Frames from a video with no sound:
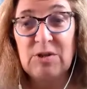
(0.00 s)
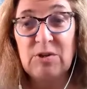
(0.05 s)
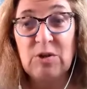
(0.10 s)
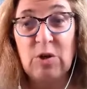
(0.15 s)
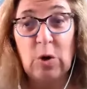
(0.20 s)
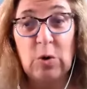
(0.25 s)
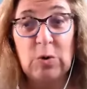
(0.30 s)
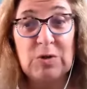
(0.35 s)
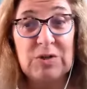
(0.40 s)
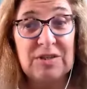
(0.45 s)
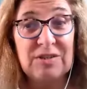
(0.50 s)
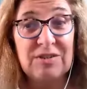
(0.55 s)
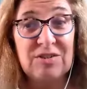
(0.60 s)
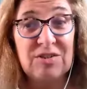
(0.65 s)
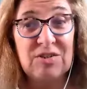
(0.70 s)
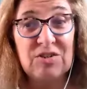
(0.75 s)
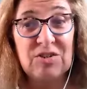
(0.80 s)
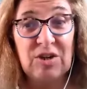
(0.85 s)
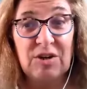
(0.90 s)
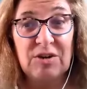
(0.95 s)
goes and
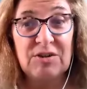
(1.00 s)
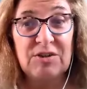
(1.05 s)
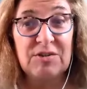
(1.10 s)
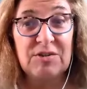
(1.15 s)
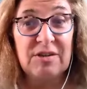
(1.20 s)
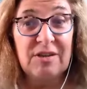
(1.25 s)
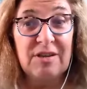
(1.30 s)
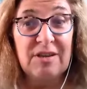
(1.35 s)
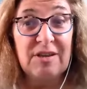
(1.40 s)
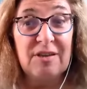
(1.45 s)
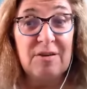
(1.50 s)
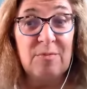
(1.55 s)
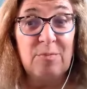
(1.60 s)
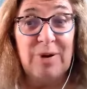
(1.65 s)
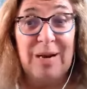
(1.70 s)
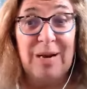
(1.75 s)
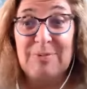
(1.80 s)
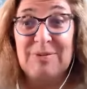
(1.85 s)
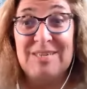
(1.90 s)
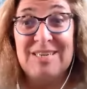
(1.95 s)
starts
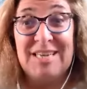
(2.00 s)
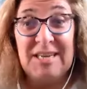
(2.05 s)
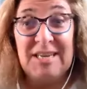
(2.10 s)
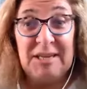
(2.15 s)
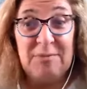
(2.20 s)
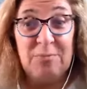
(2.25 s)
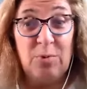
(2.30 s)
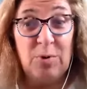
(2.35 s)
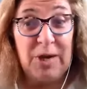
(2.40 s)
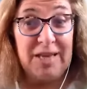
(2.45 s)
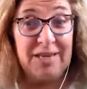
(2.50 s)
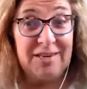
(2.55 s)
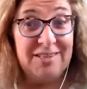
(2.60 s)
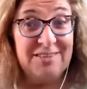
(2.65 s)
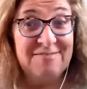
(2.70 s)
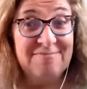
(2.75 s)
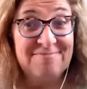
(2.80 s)
perhaps kneading bread?